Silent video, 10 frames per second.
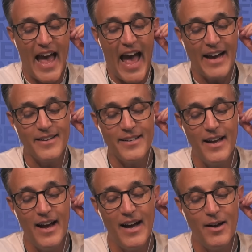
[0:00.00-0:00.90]
Act,
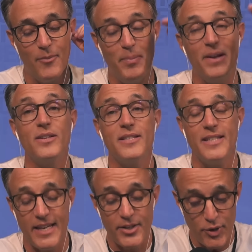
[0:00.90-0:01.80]
Bill
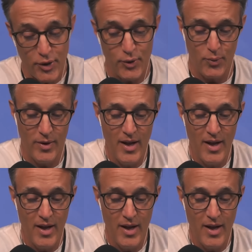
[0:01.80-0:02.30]
C-2.